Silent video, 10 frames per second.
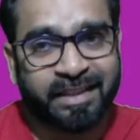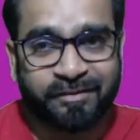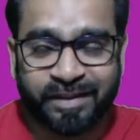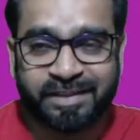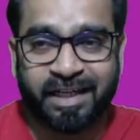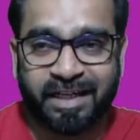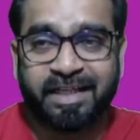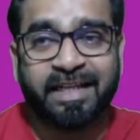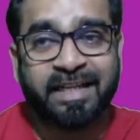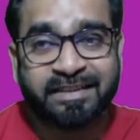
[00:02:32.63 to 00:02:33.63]
which are
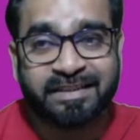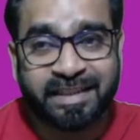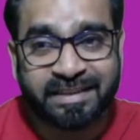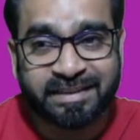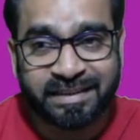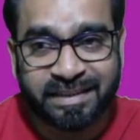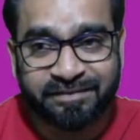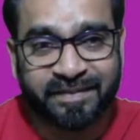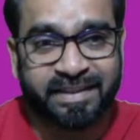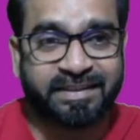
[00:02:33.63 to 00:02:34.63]
6
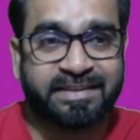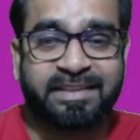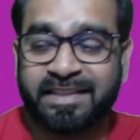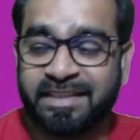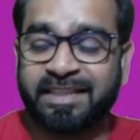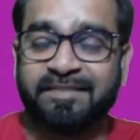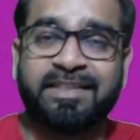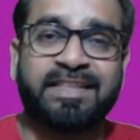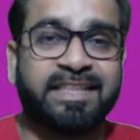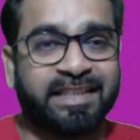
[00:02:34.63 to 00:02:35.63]
different in
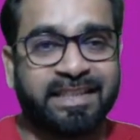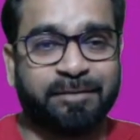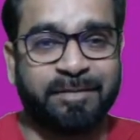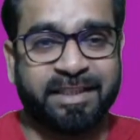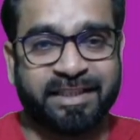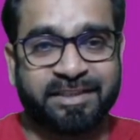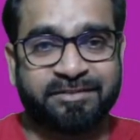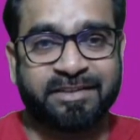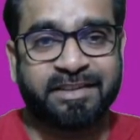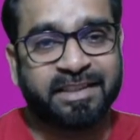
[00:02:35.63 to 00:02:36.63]
our India, my dear
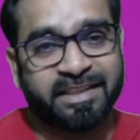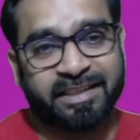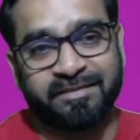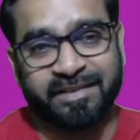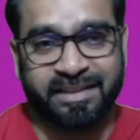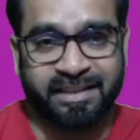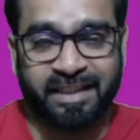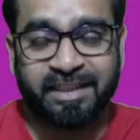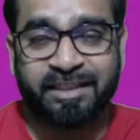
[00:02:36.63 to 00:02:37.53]
friends, in our India.